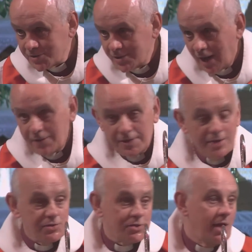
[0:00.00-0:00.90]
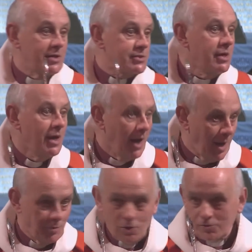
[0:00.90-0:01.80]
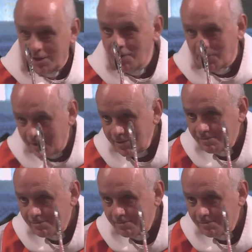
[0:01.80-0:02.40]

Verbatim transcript: and then says, I'm not going.